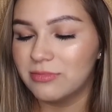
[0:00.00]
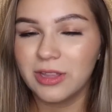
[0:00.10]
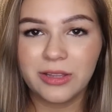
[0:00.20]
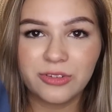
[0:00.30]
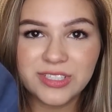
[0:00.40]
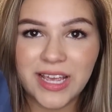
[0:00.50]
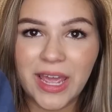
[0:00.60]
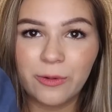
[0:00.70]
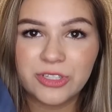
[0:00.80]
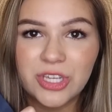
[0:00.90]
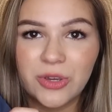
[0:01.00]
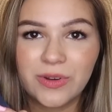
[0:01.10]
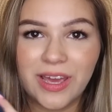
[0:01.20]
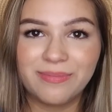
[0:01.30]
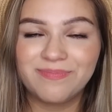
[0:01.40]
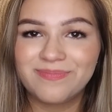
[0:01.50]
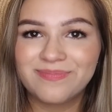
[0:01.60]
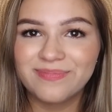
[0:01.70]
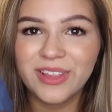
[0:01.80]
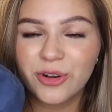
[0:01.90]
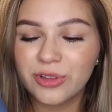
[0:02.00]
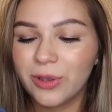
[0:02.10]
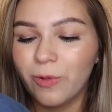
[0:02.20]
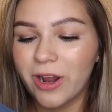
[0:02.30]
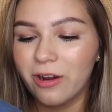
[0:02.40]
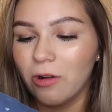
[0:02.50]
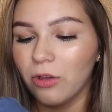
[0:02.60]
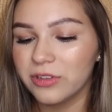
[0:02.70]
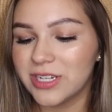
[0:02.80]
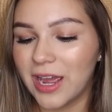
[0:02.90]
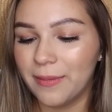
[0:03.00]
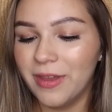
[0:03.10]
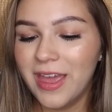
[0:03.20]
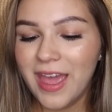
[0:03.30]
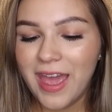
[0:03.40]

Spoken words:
the little saying was cute, and I literally wear it all the time.